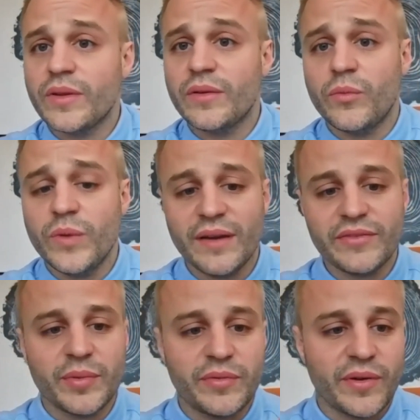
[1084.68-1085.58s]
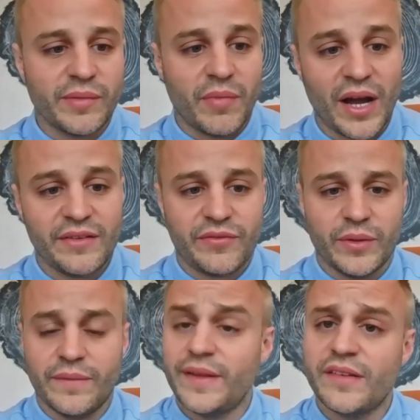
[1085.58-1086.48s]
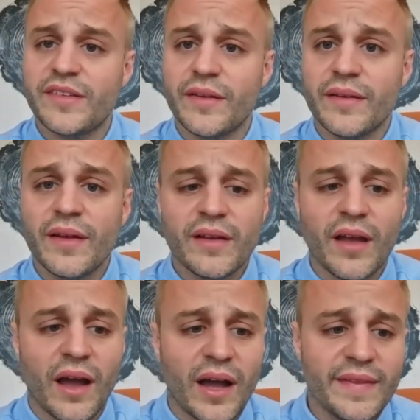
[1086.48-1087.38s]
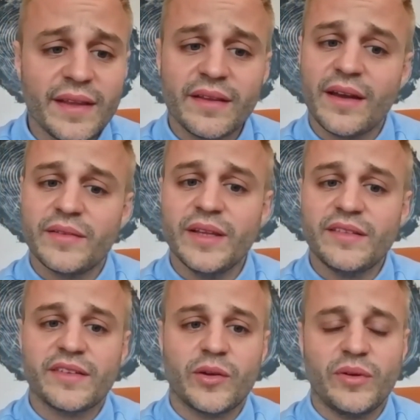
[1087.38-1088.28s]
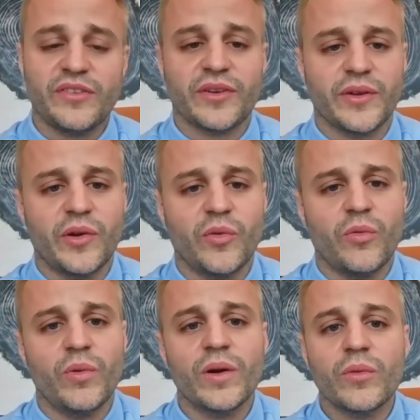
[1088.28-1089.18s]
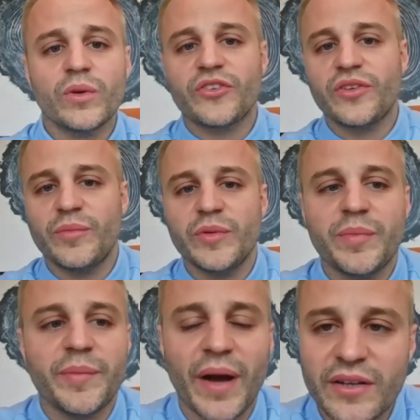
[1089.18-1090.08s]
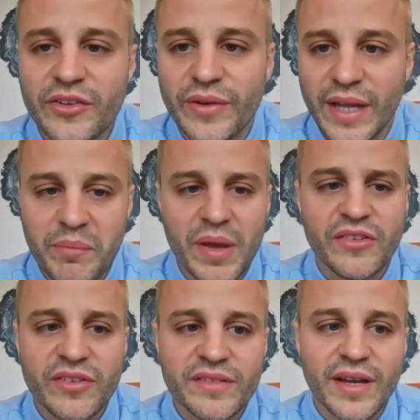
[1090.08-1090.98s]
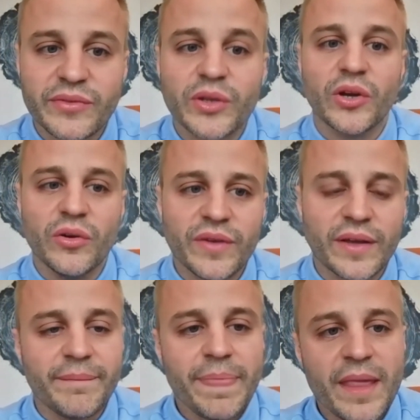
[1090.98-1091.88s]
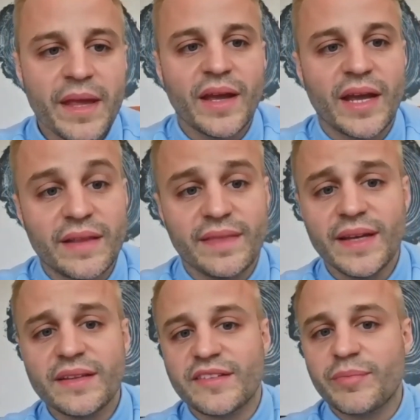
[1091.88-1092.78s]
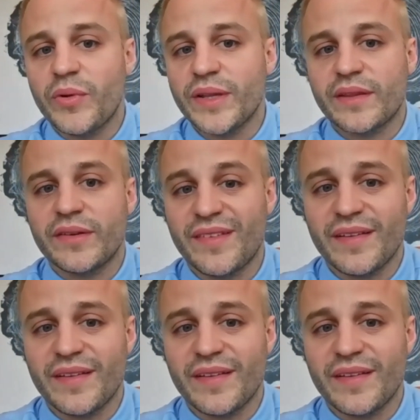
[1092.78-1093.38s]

we have to be very mindful of this. And that kind of leads to the question, what should we be monitoring in patients after COVID? And I think at this point, there's